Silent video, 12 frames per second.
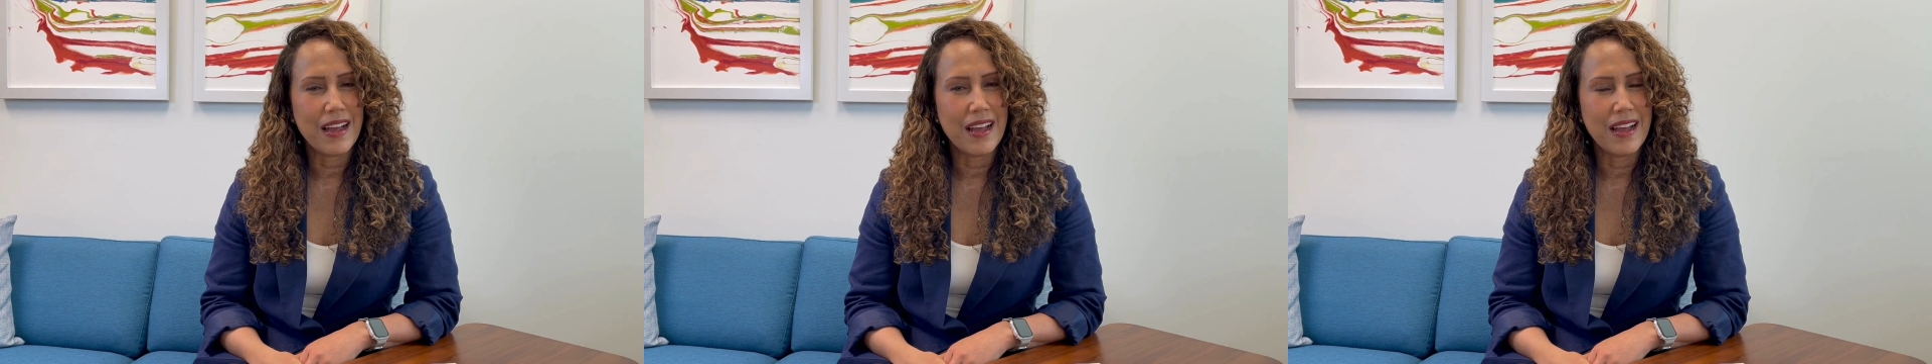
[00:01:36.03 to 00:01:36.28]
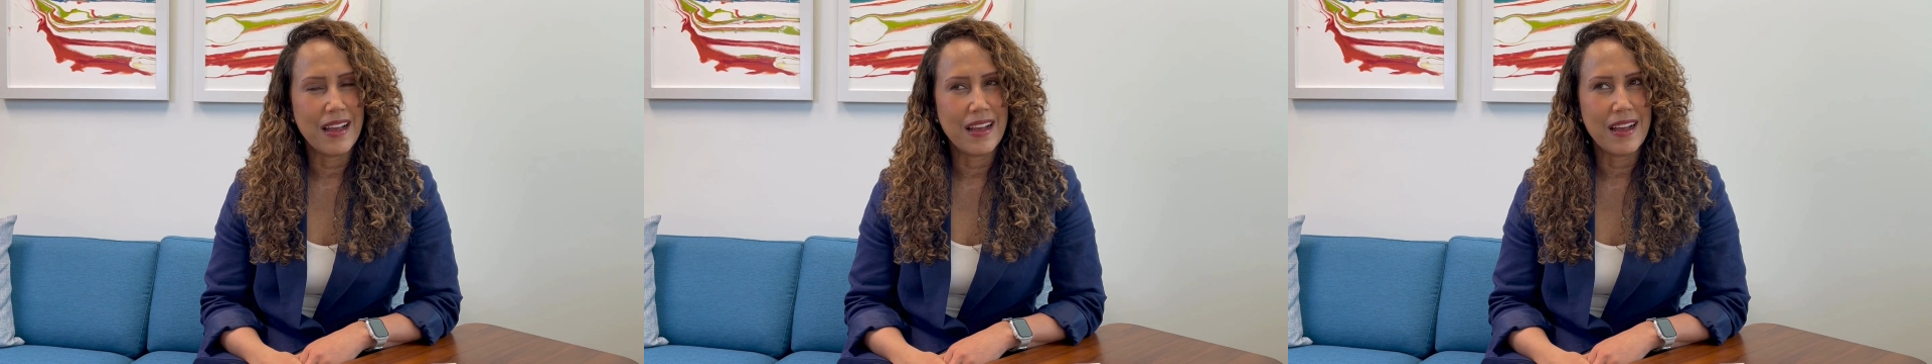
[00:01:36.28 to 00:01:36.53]

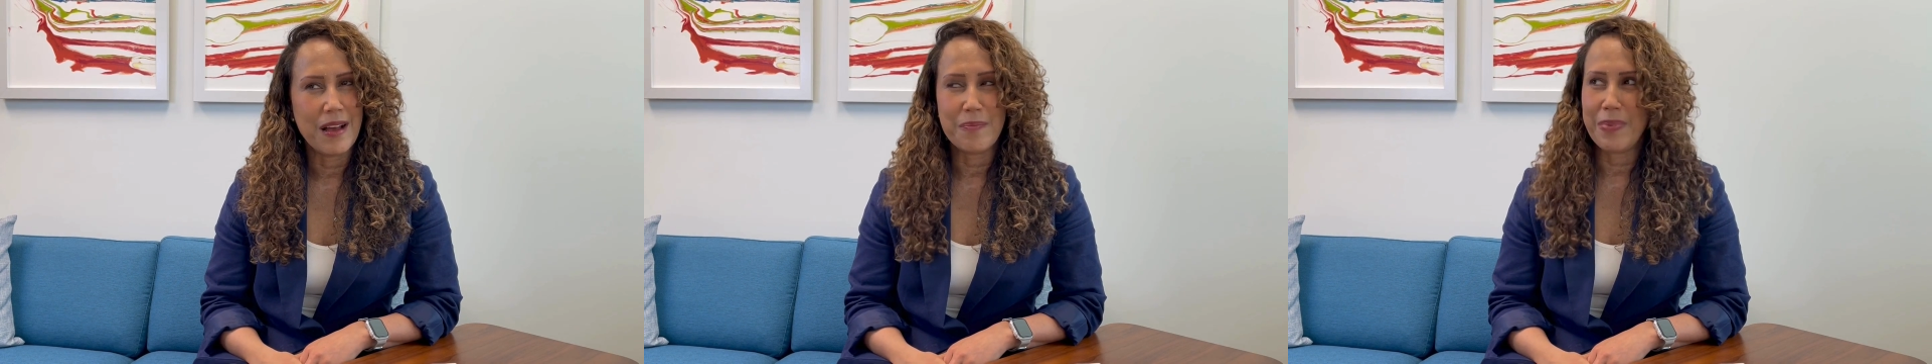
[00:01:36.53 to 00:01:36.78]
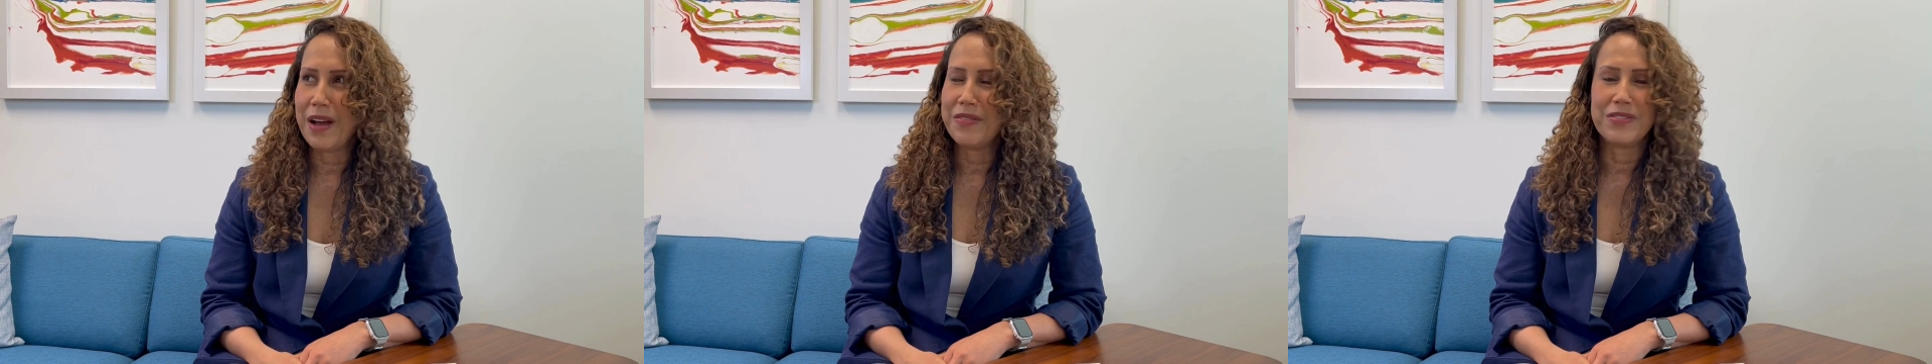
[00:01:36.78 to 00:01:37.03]
a
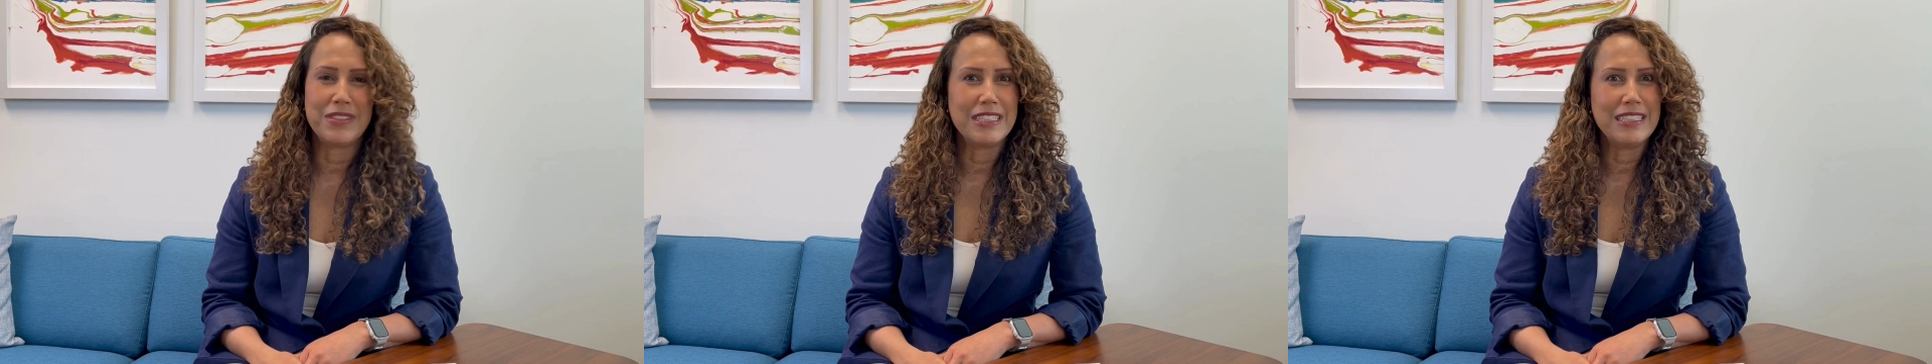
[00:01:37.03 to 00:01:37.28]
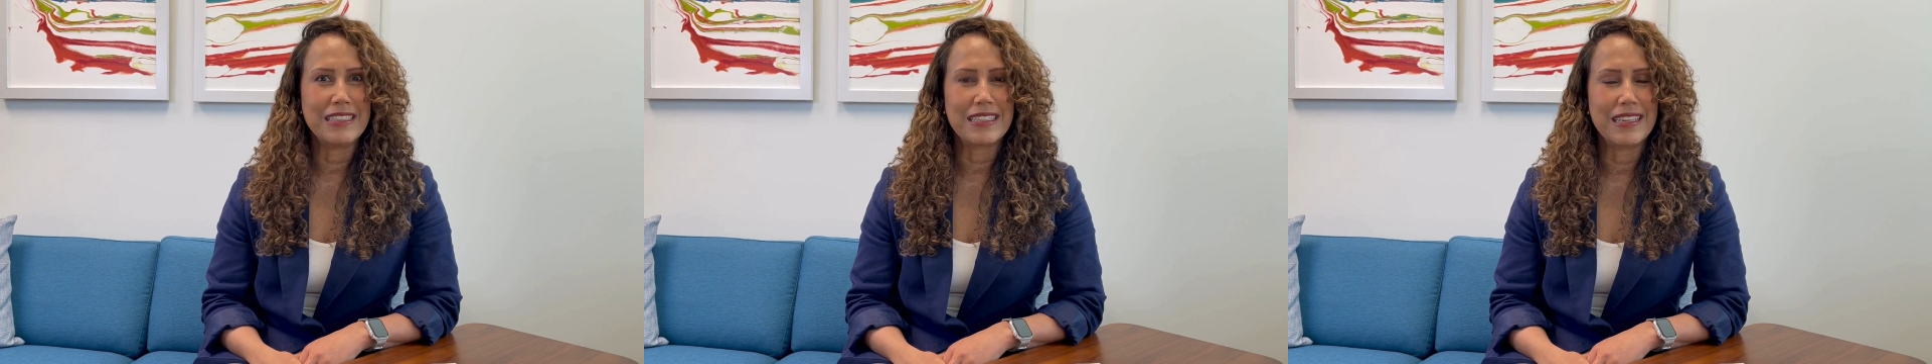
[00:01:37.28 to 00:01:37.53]
baffled
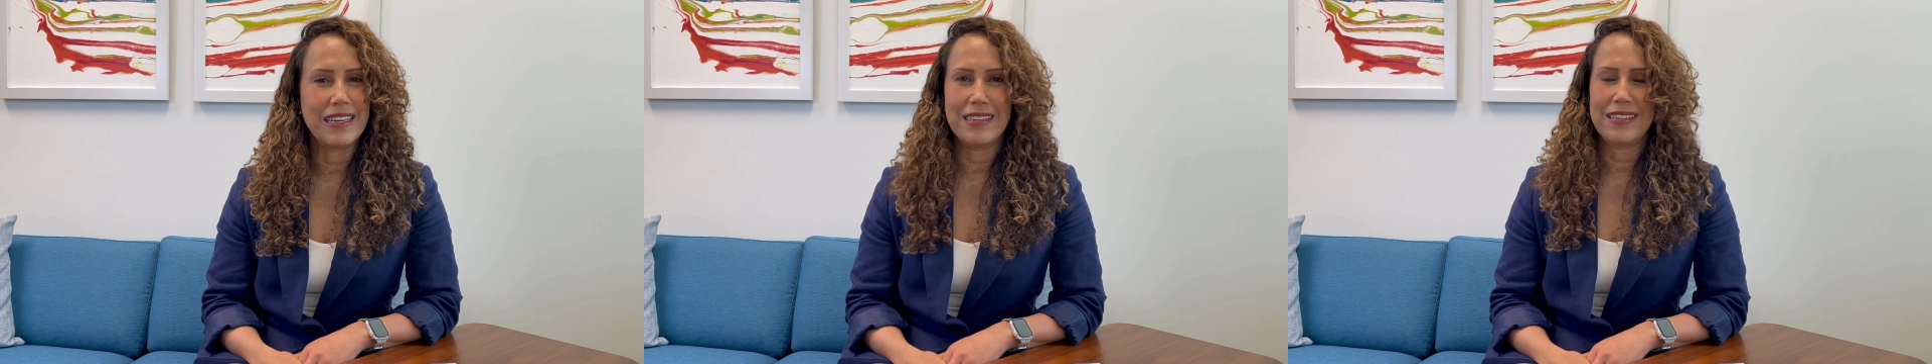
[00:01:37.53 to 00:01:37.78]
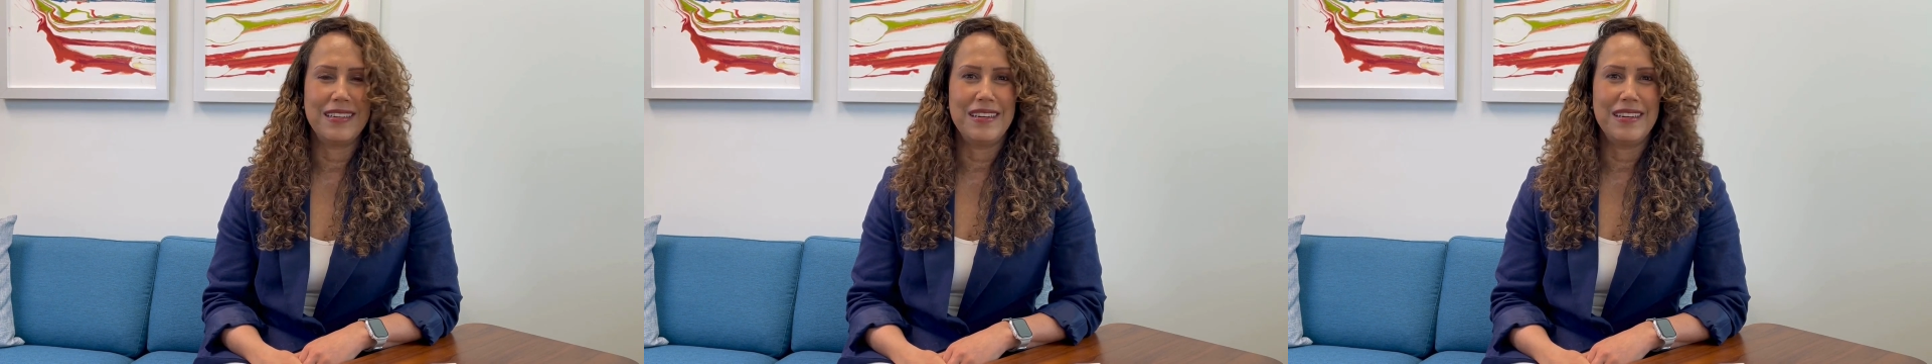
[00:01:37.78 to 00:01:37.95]
look, like,